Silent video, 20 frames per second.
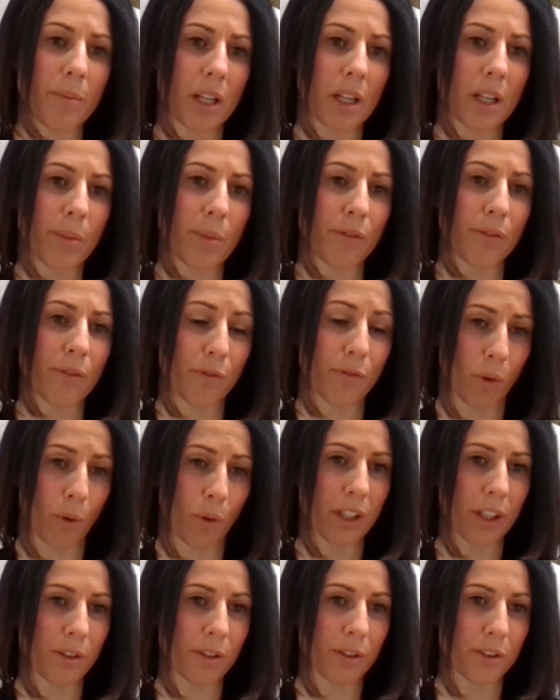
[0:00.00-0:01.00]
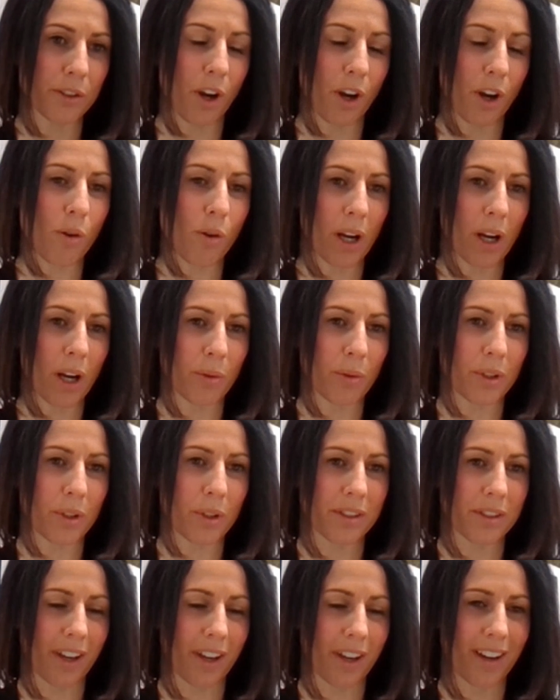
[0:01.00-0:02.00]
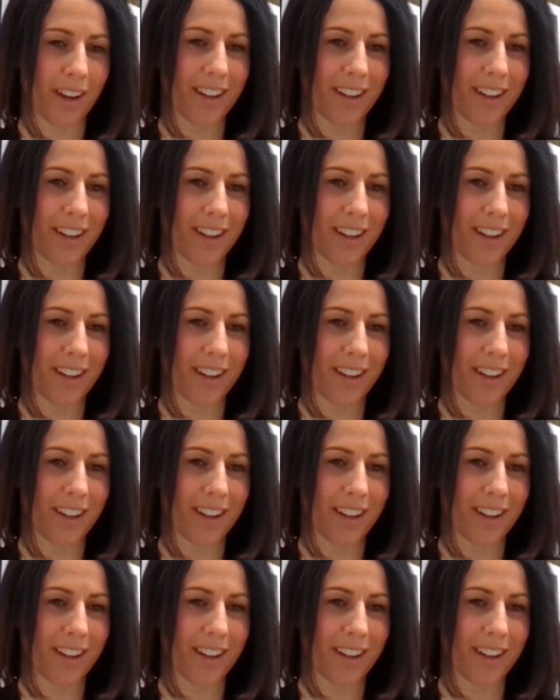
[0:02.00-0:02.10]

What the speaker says: and then about 4 years ago, I was